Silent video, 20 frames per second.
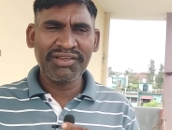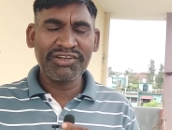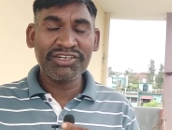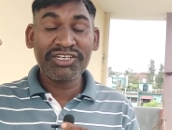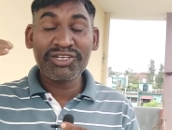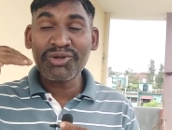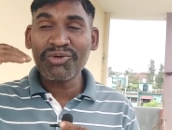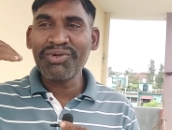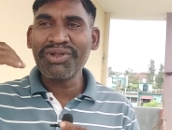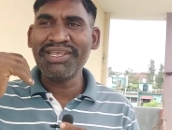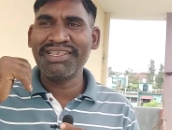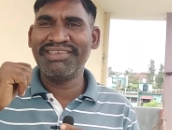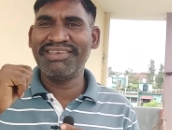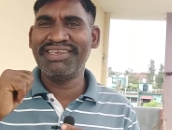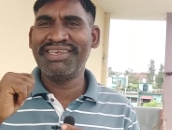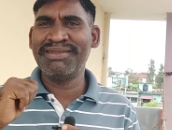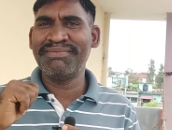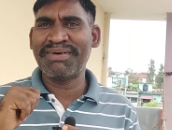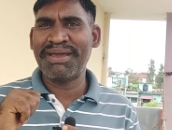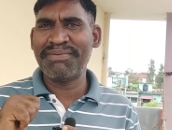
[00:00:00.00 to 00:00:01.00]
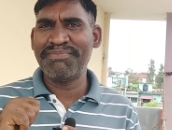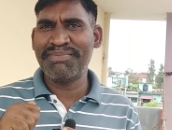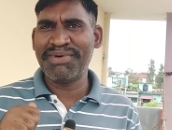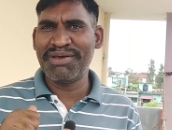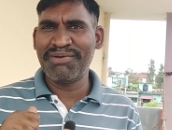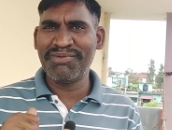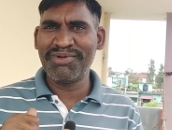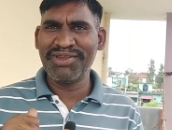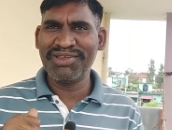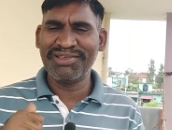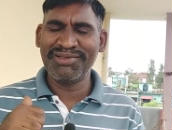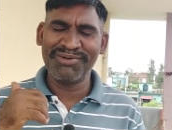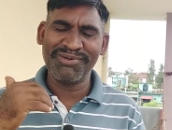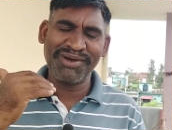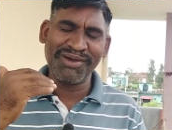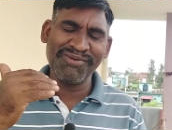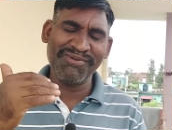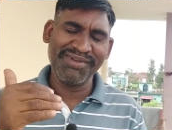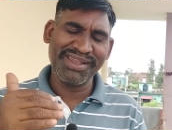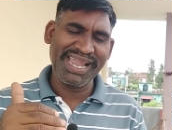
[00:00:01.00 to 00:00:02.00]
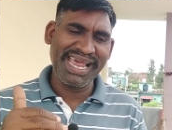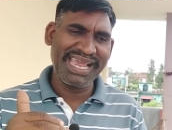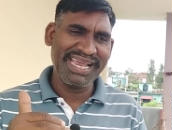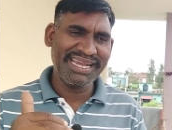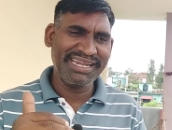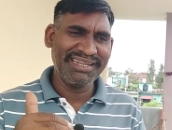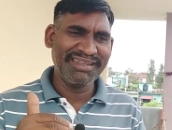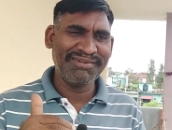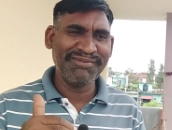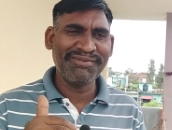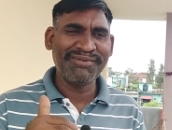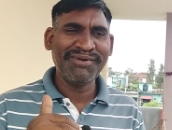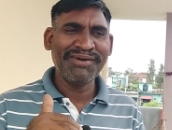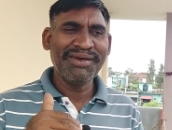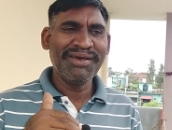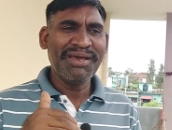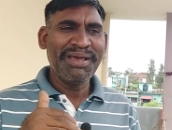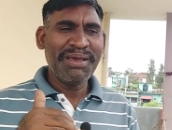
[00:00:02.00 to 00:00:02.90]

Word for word: storage in my memory so I would like to